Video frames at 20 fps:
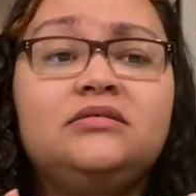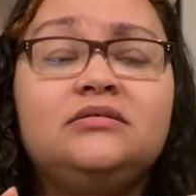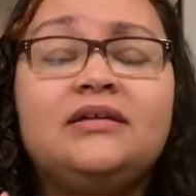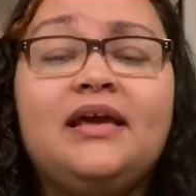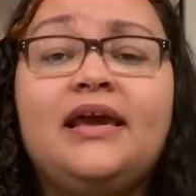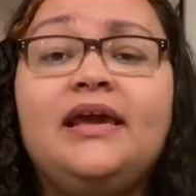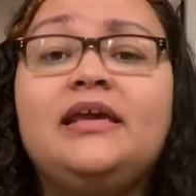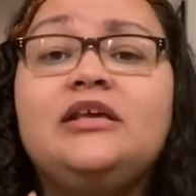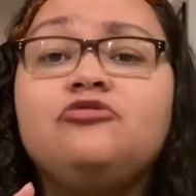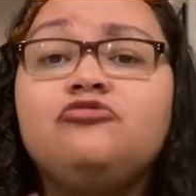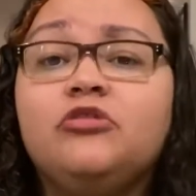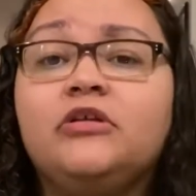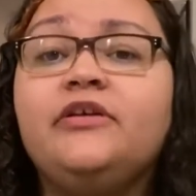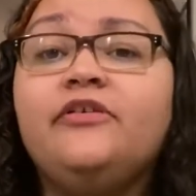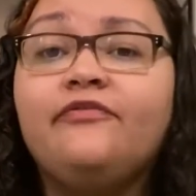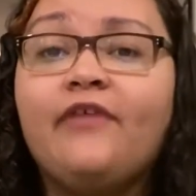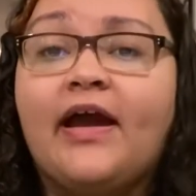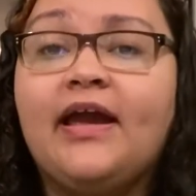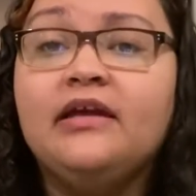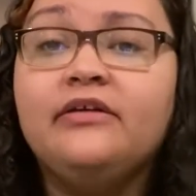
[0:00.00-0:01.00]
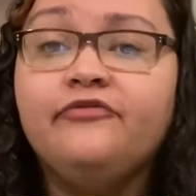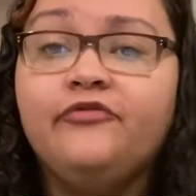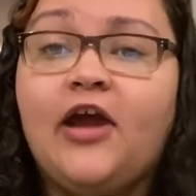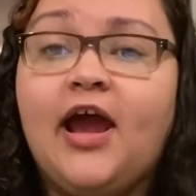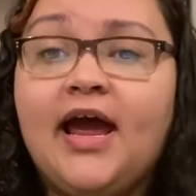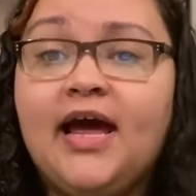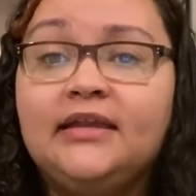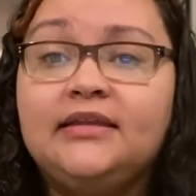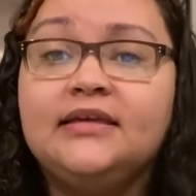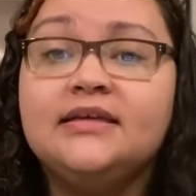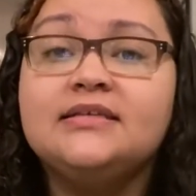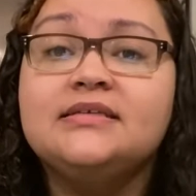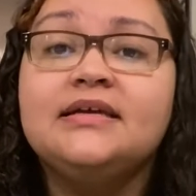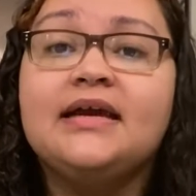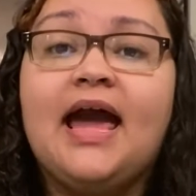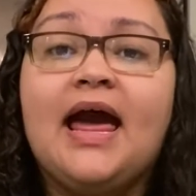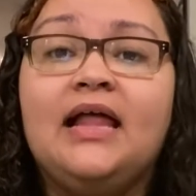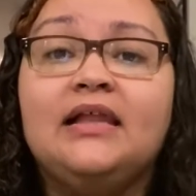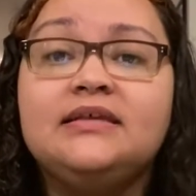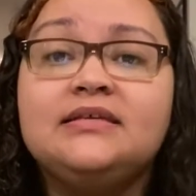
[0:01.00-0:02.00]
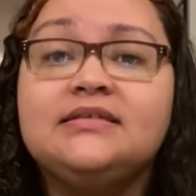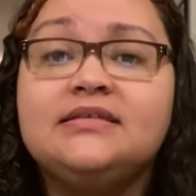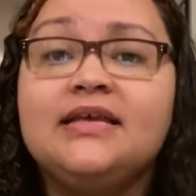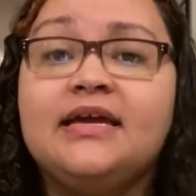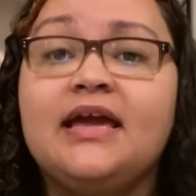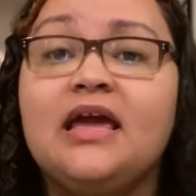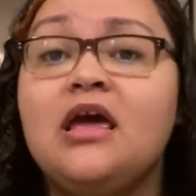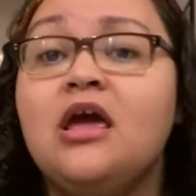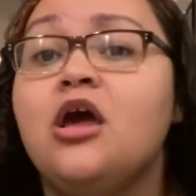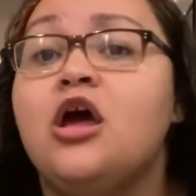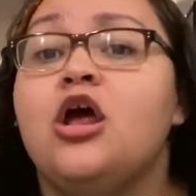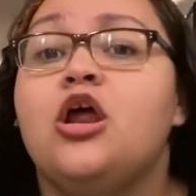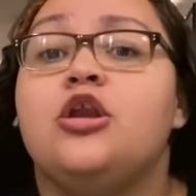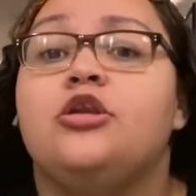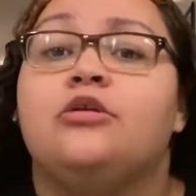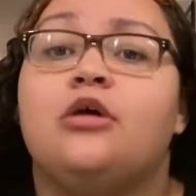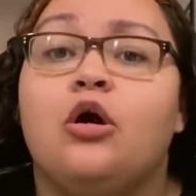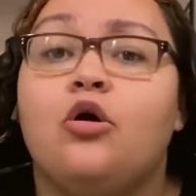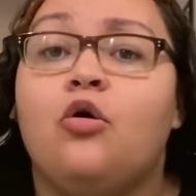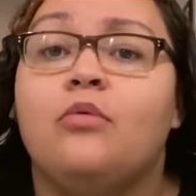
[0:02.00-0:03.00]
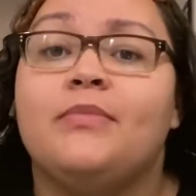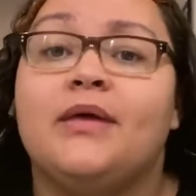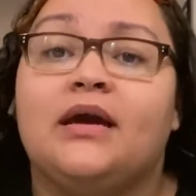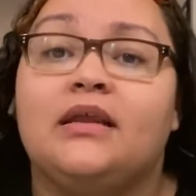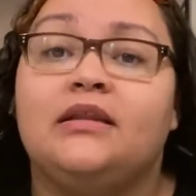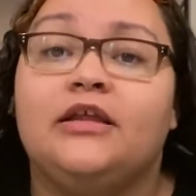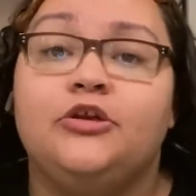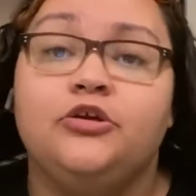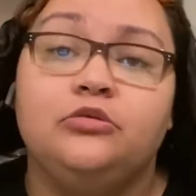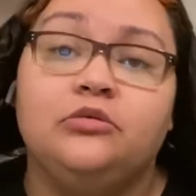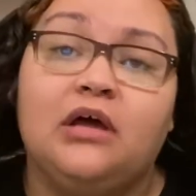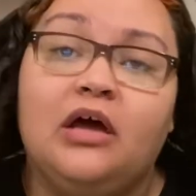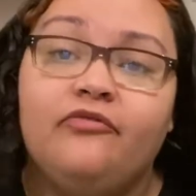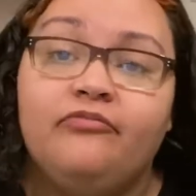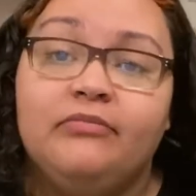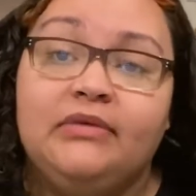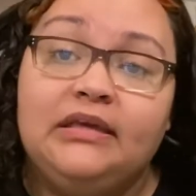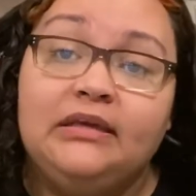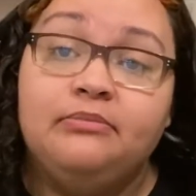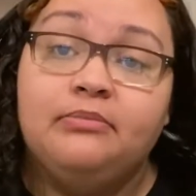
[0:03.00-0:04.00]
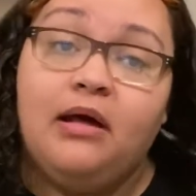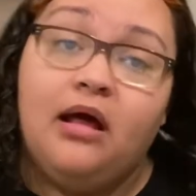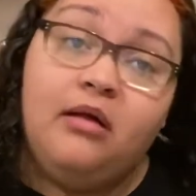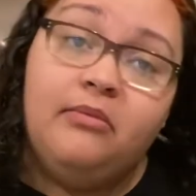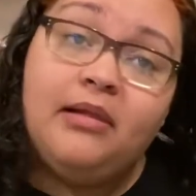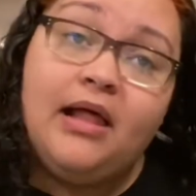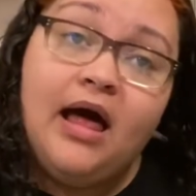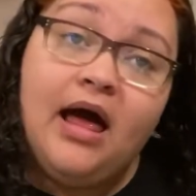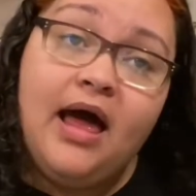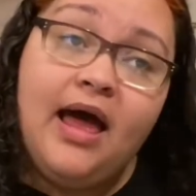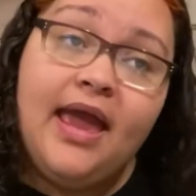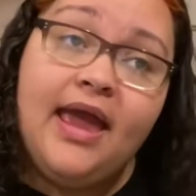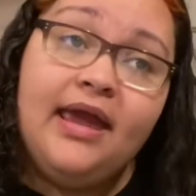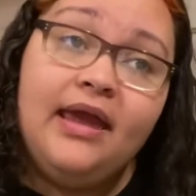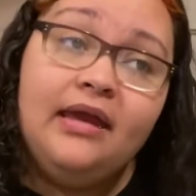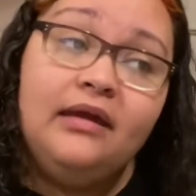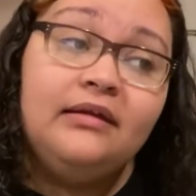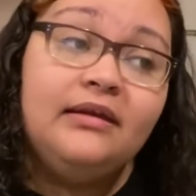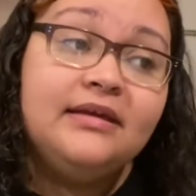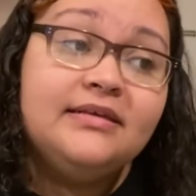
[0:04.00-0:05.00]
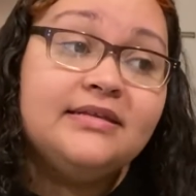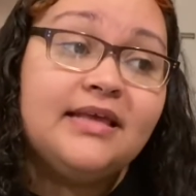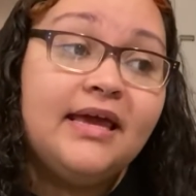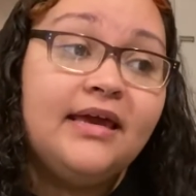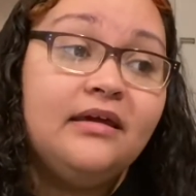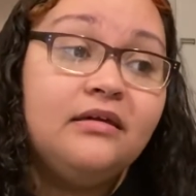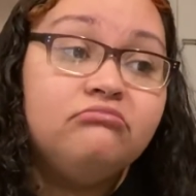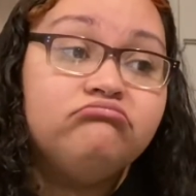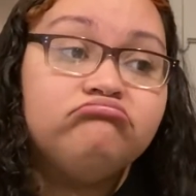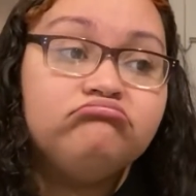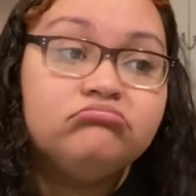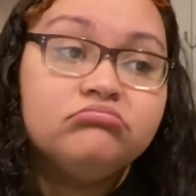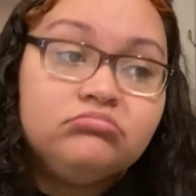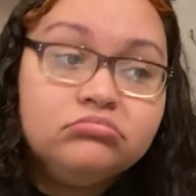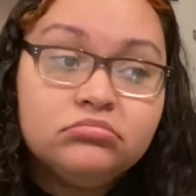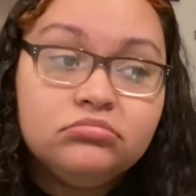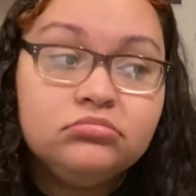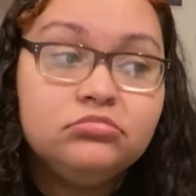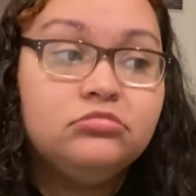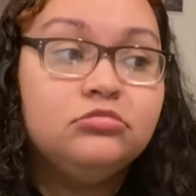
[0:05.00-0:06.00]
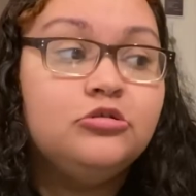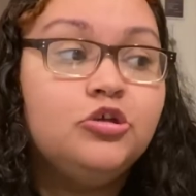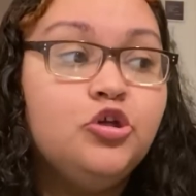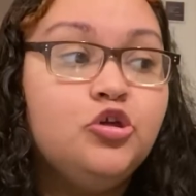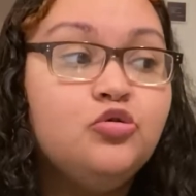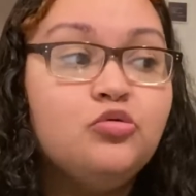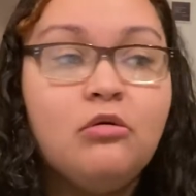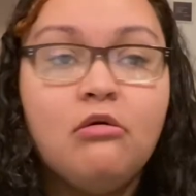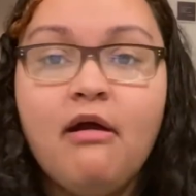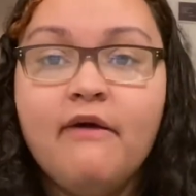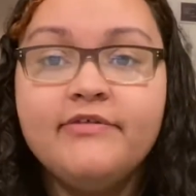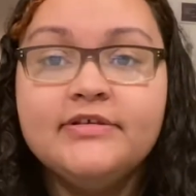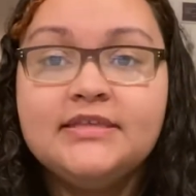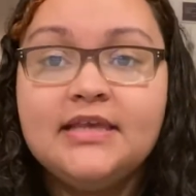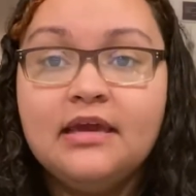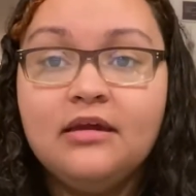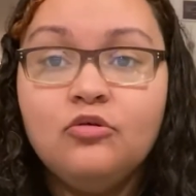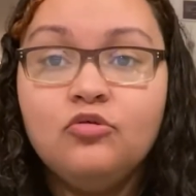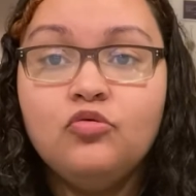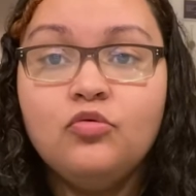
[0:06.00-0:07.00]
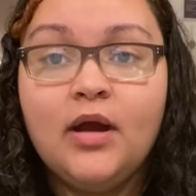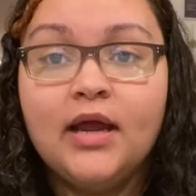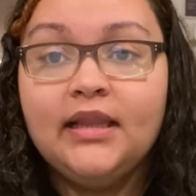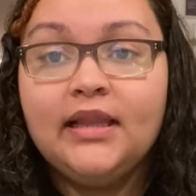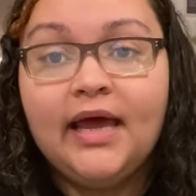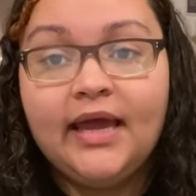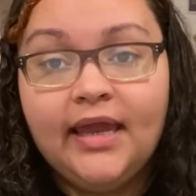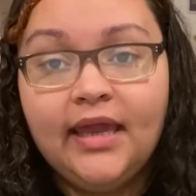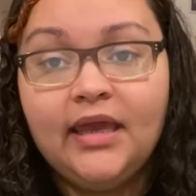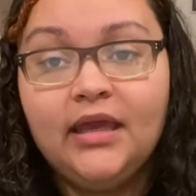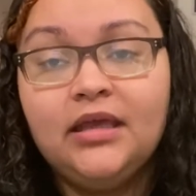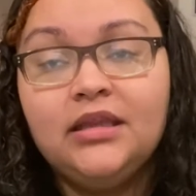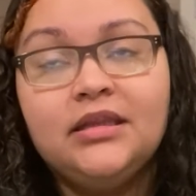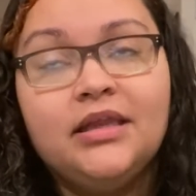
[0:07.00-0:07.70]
and he's really fighting for Alex. Like, Alex is like, no, I'm not going to let you love me, blah, blah. And he's like, you don't have a say in who I like.